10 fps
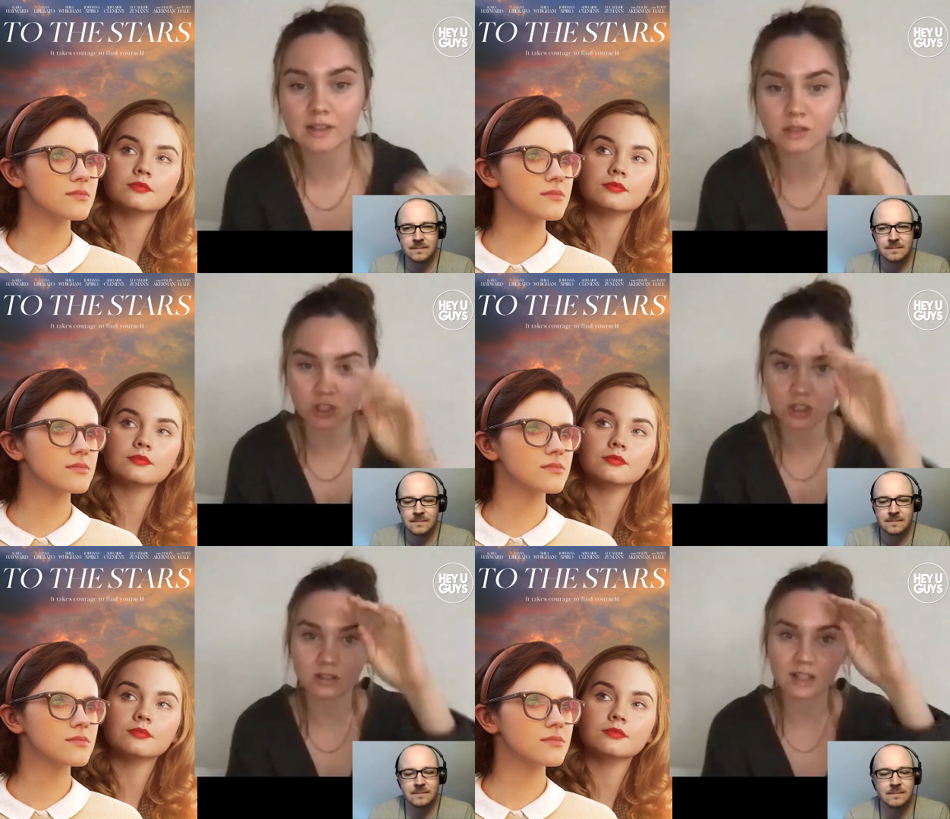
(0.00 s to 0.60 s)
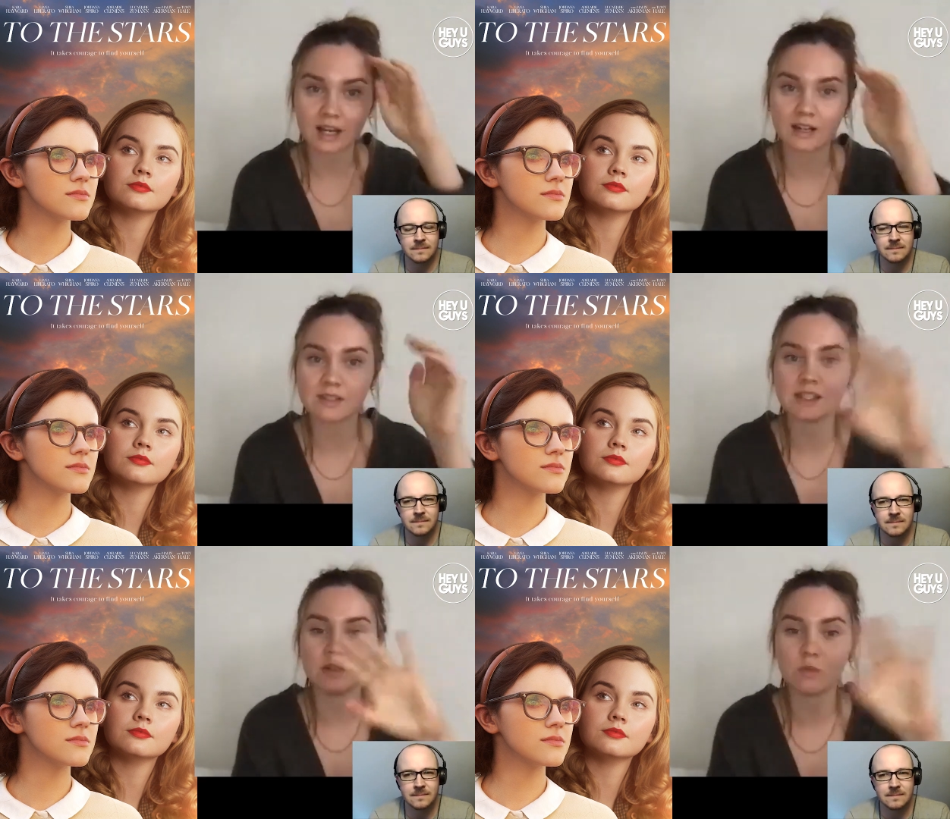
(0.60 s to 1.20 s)
Speaker 1: So she could kind of
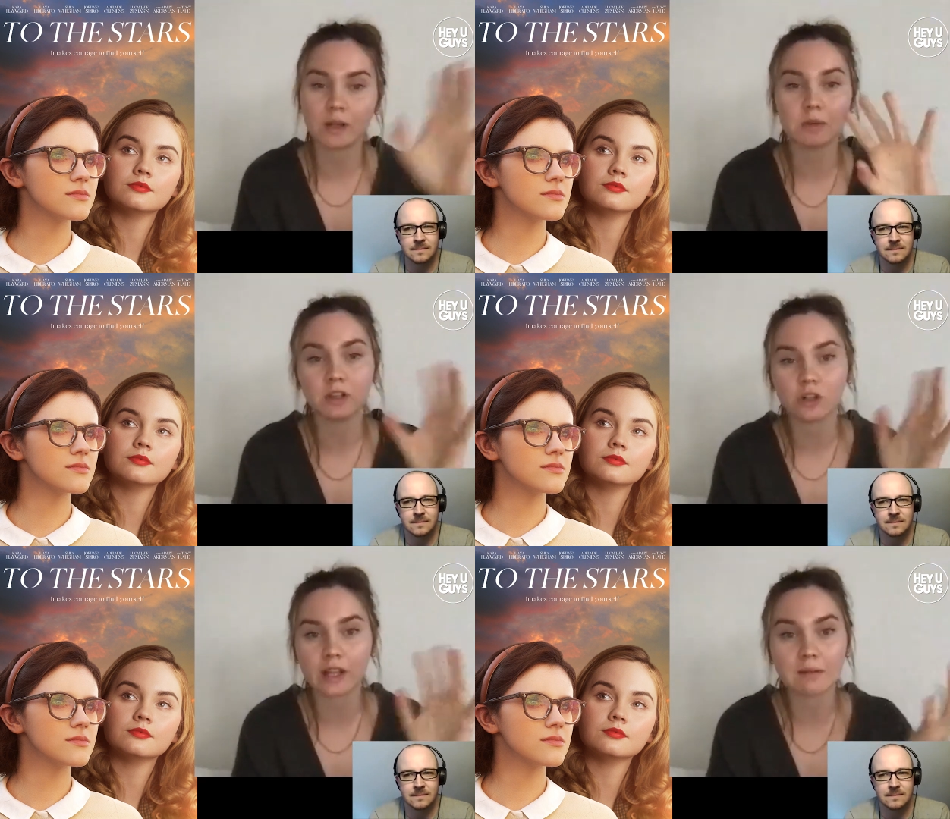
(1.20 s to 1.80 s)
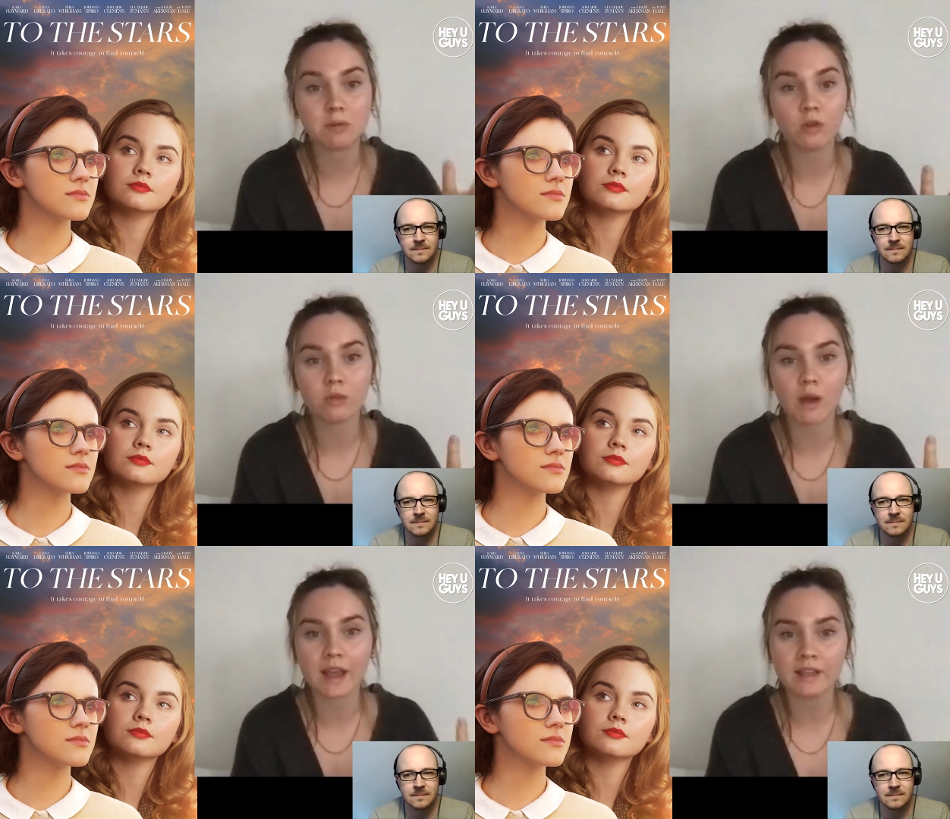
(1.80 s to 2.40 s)
see what it would look like both
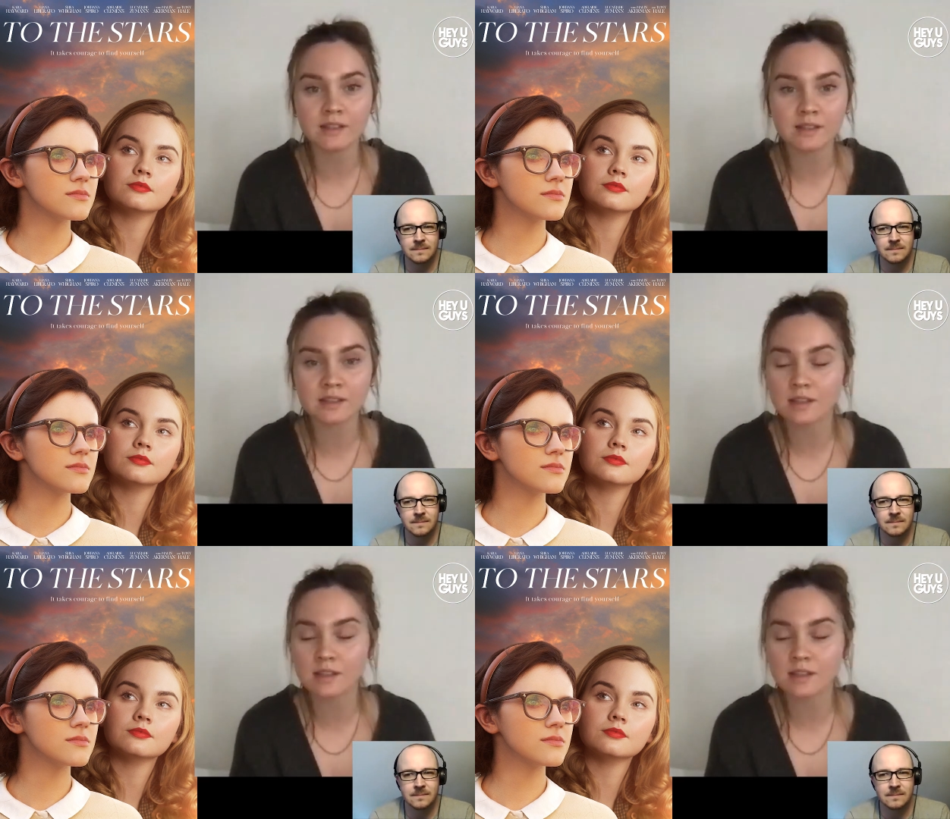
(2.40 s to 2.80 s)
ways.